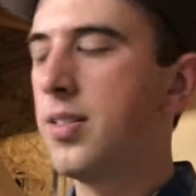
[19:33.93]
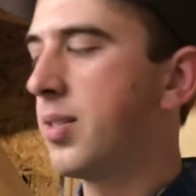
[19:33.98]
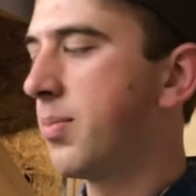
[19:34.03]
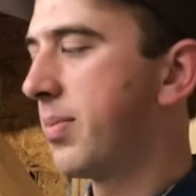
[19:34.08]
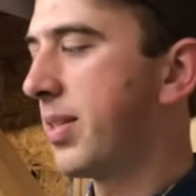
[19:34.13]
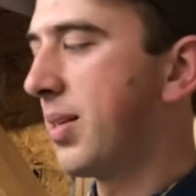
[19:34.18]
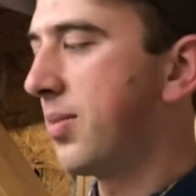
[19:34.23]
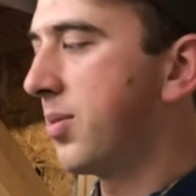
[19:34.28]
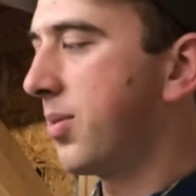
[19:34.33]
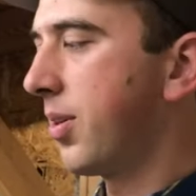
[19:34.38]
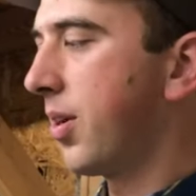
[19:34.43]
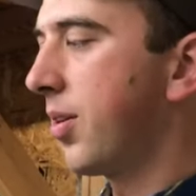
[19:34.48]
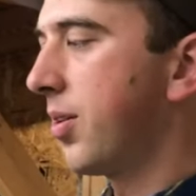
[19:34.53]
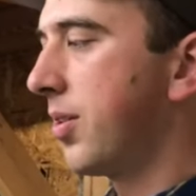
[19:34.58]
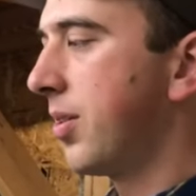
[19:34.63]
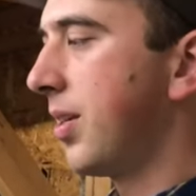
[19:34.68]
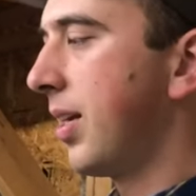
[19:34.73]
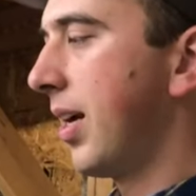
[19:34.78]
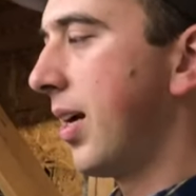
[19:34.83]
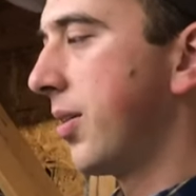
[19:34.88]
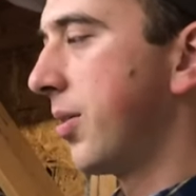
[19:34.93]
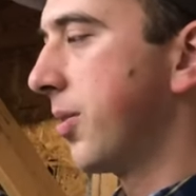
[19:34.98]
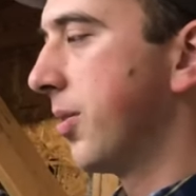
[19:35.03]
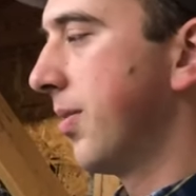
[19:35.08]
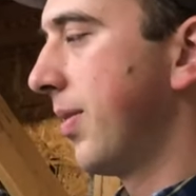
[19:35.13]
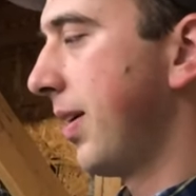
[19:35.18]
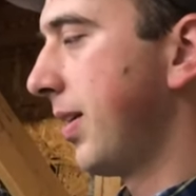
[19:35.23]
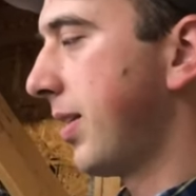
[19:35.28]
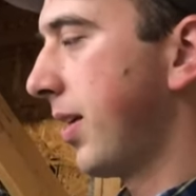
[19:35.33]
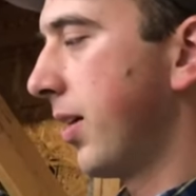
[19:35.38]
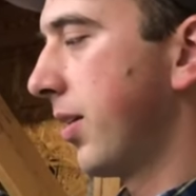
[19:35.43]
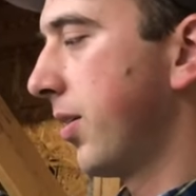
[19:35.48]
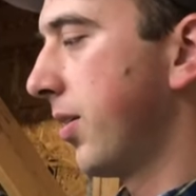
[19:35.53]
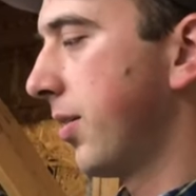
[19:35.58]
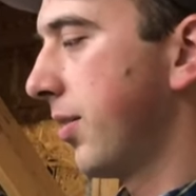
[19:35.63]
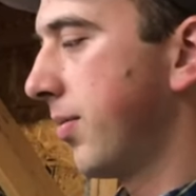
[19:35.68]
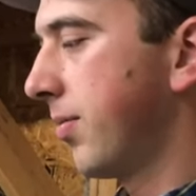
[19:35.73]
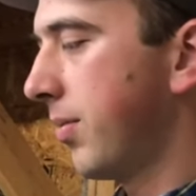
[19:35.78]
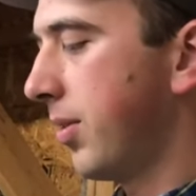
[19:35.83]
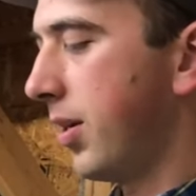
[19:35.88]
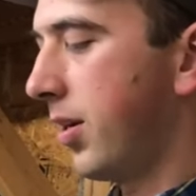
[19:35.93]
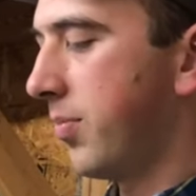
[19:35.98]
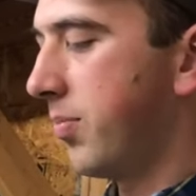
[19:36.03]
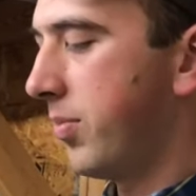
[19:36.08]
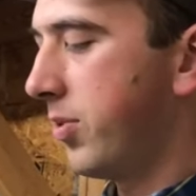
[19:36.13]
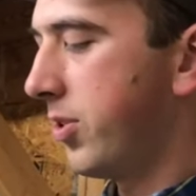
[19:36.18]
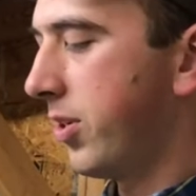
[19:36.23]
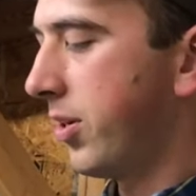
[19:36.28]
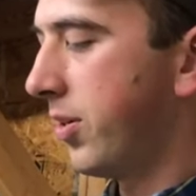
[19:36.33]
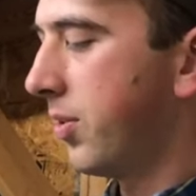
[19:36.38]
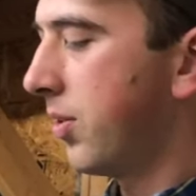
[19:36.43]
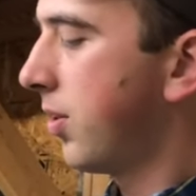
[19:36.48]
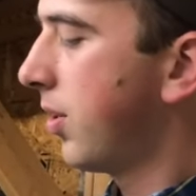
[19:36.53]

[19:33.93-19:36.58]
And sometimes we'll go to the outdoor retailer show.